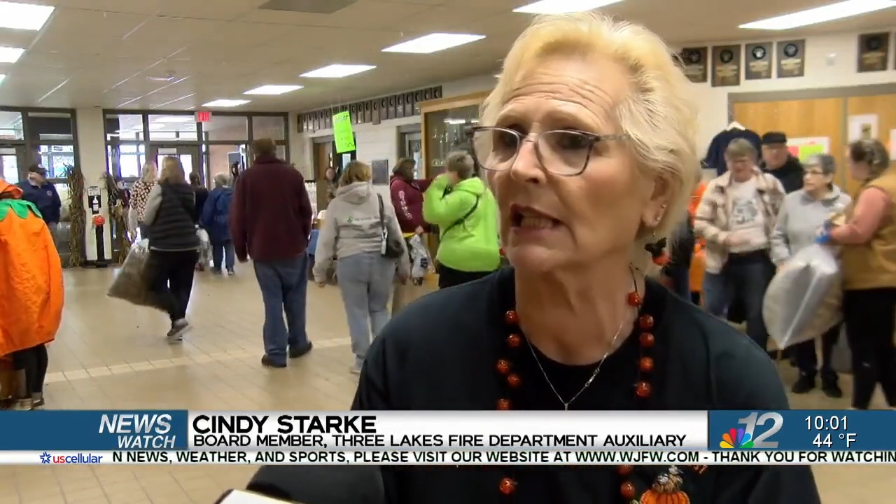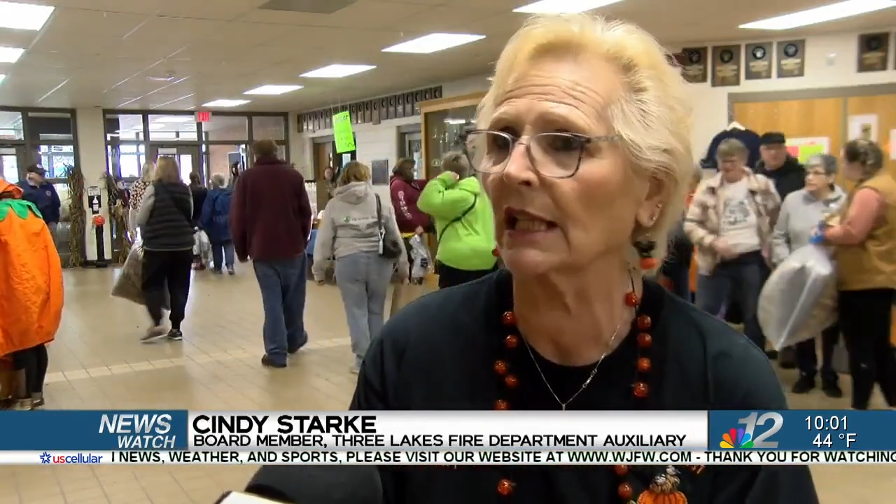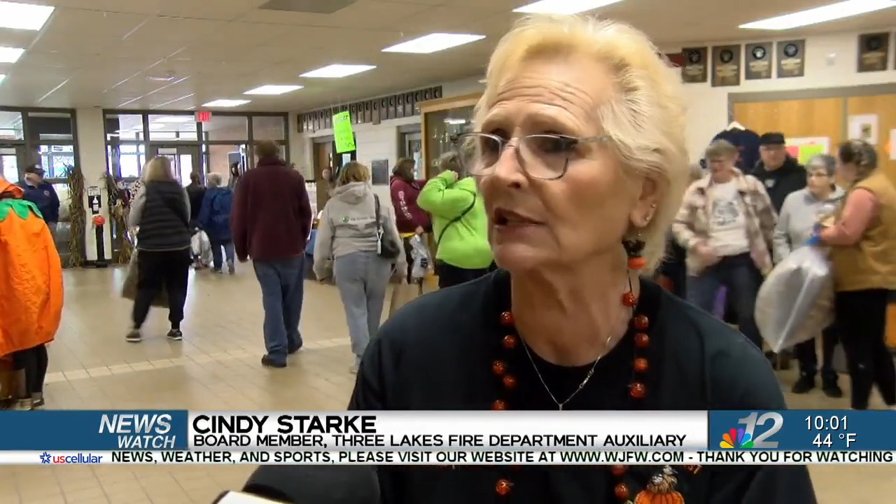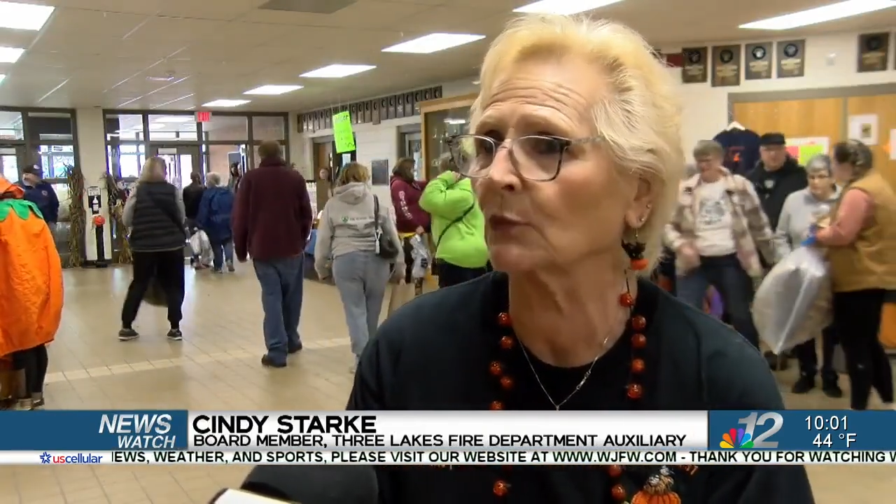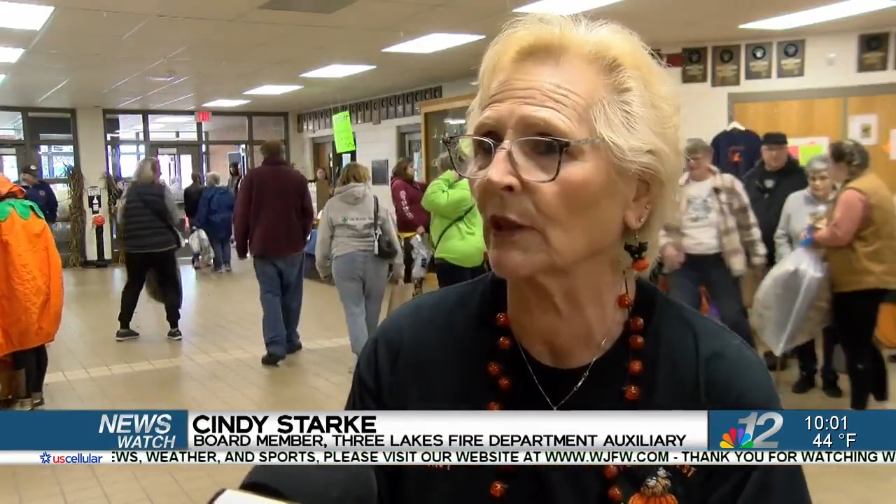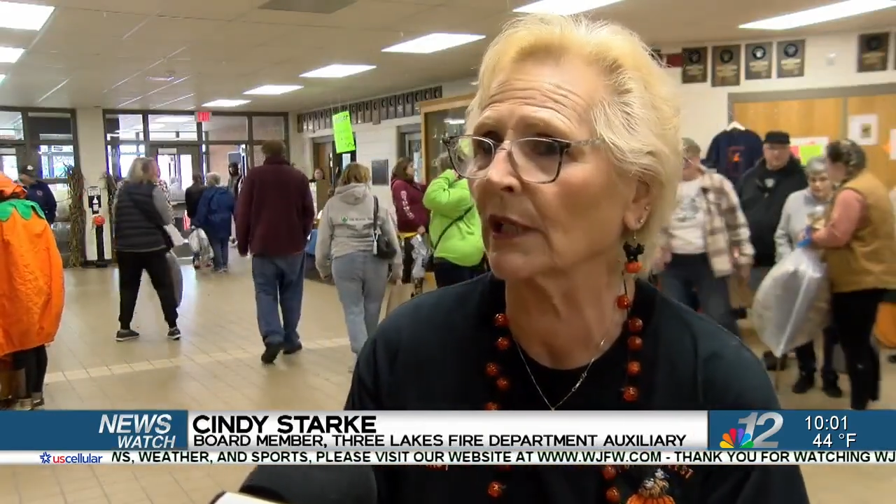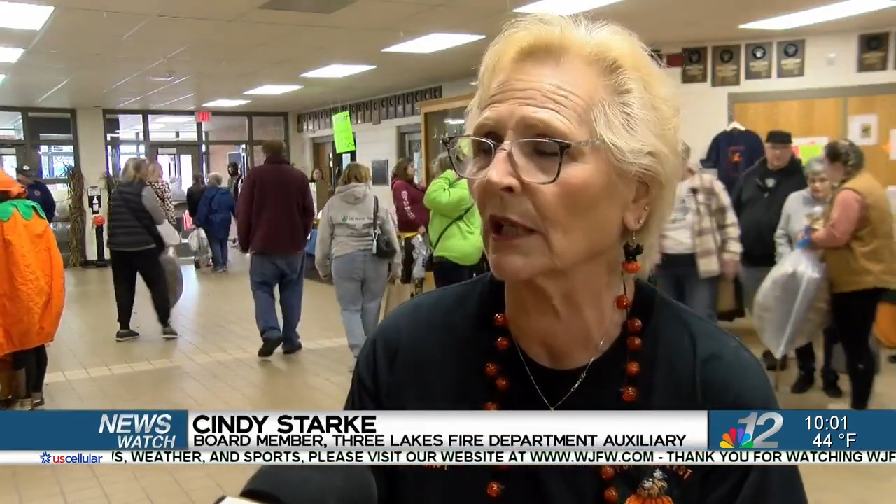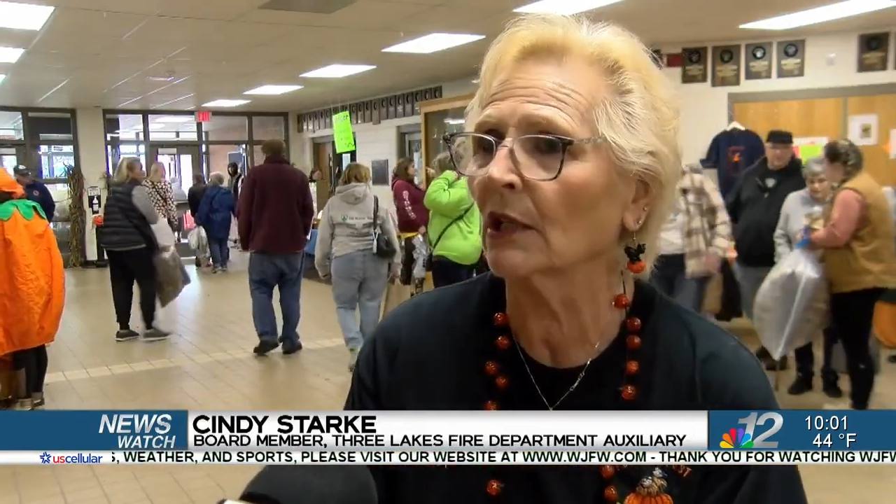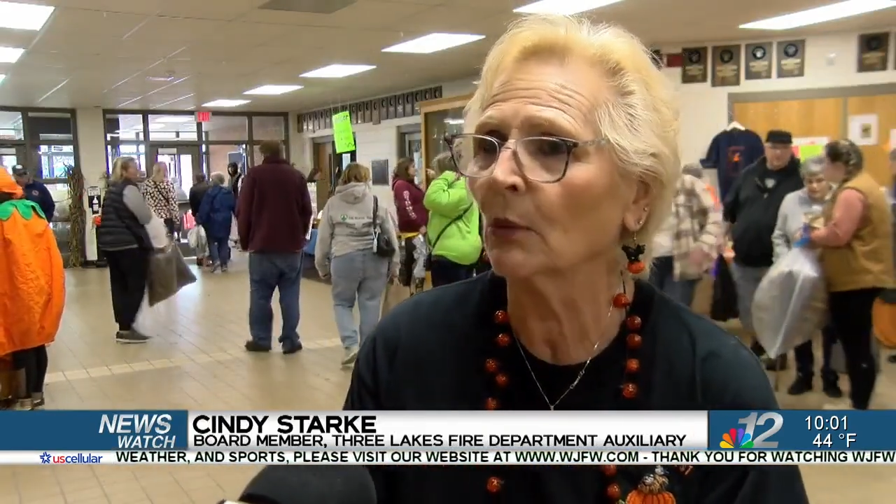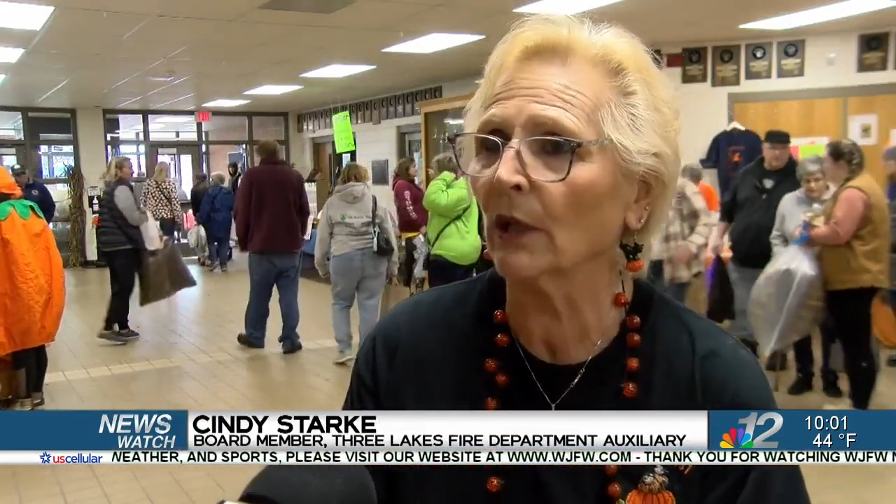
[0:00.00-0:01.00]
The kids with
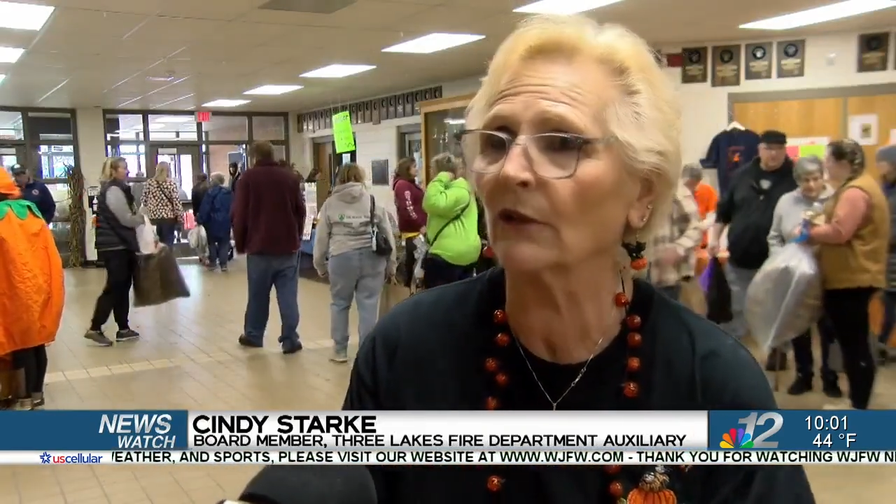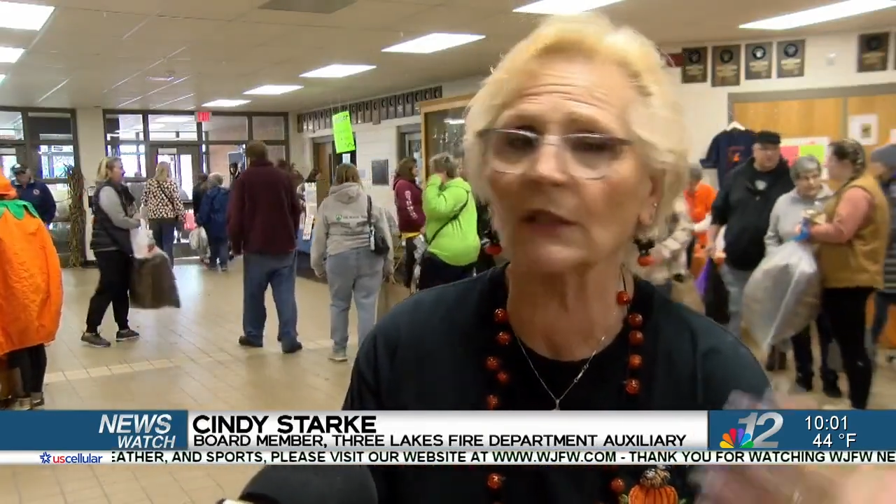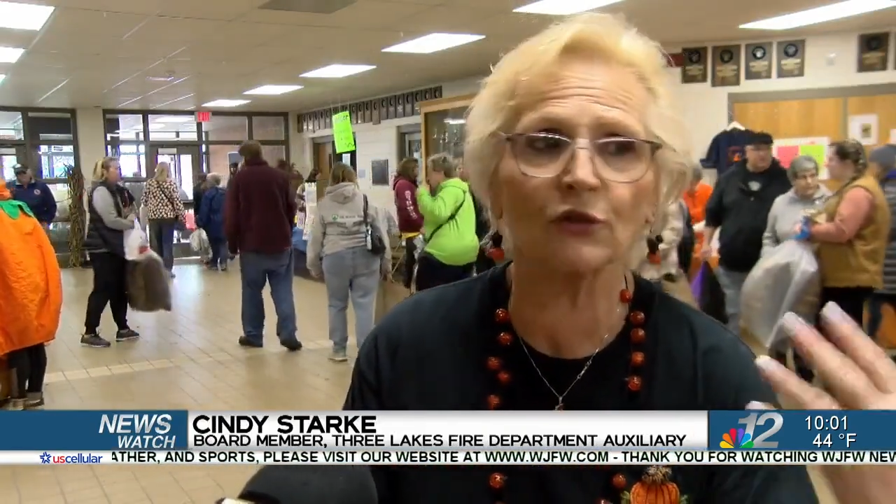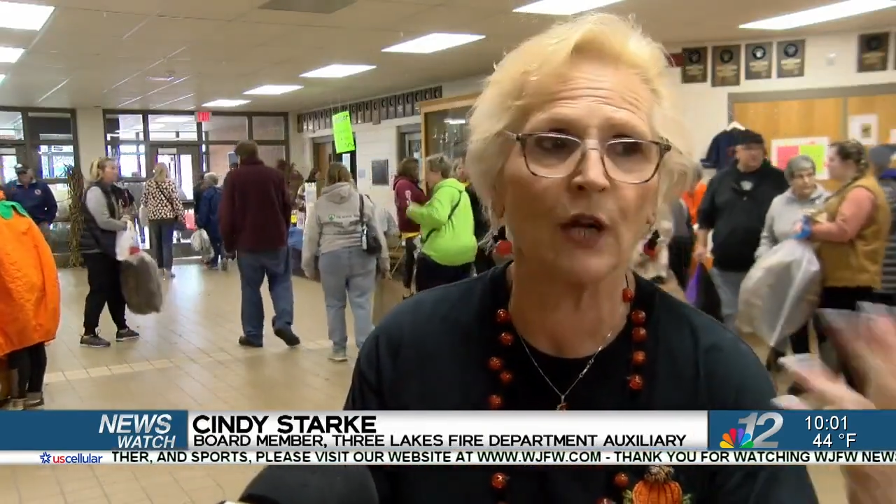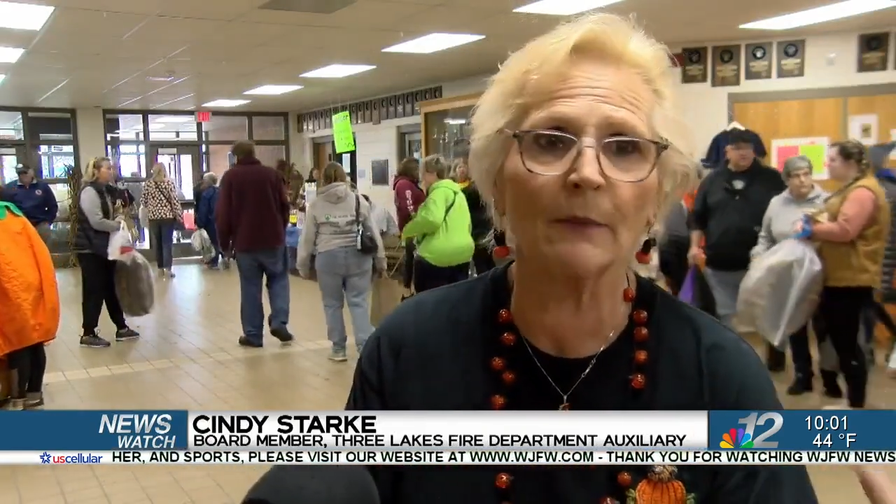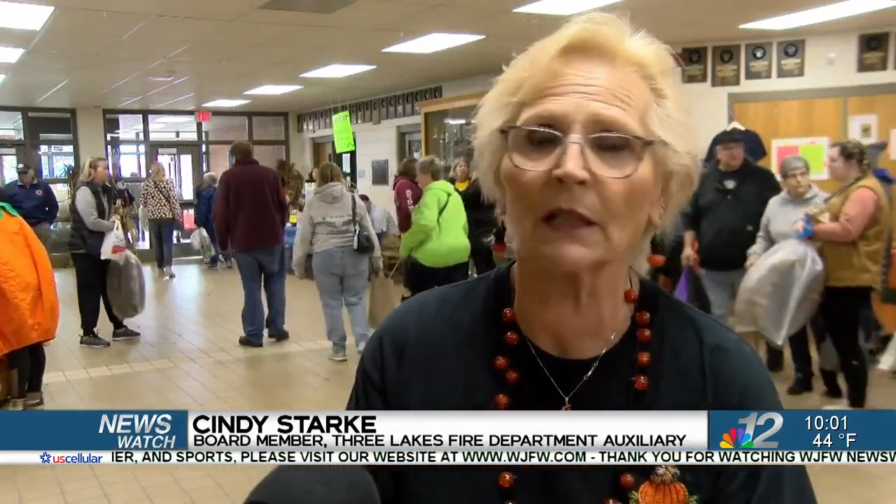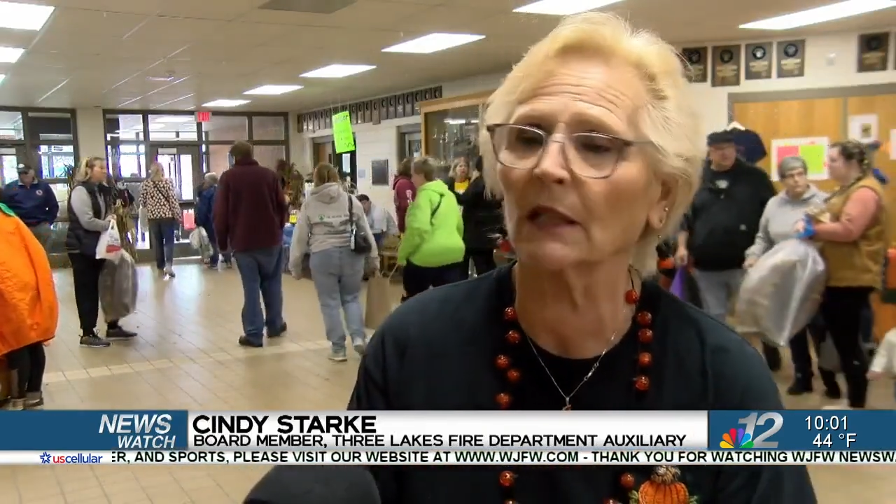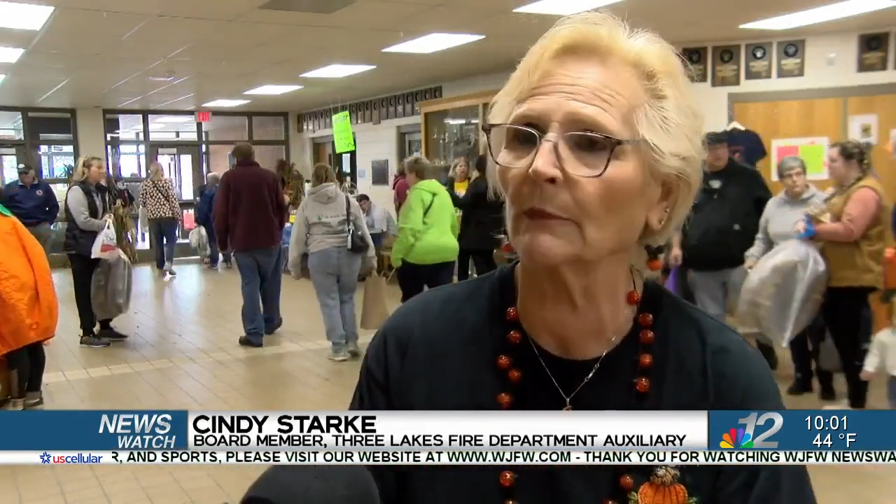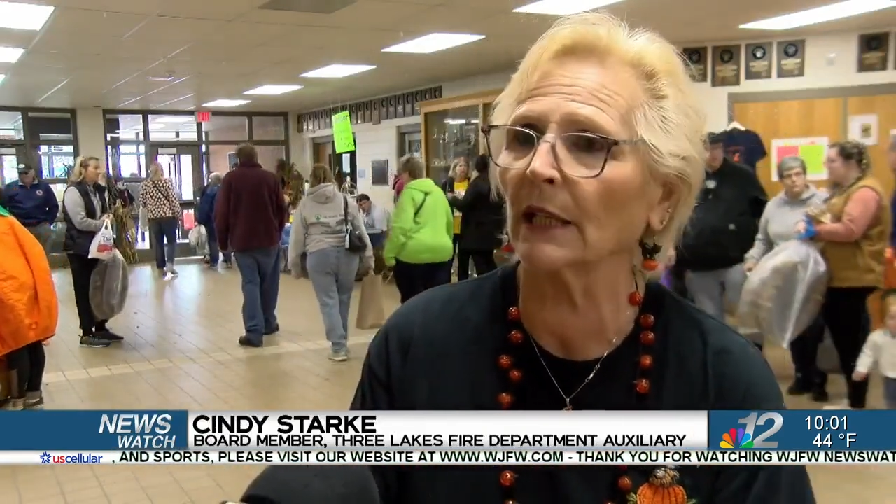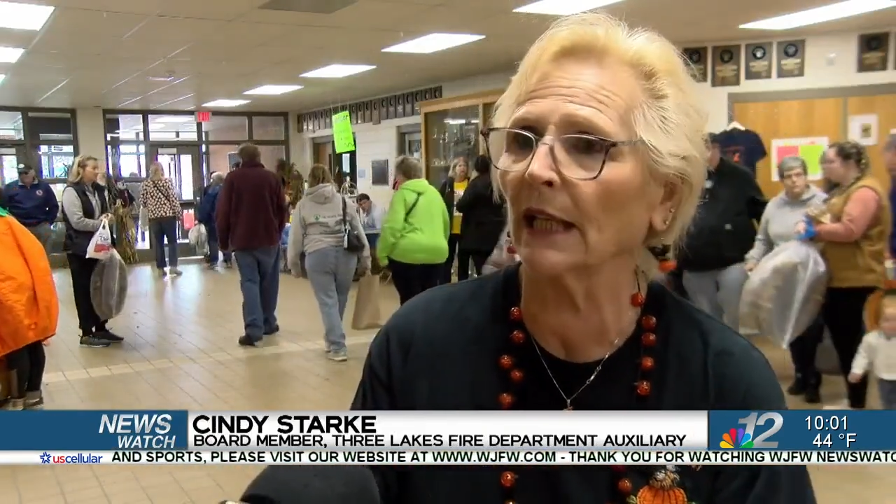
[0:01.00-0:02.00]
their, we have a drama club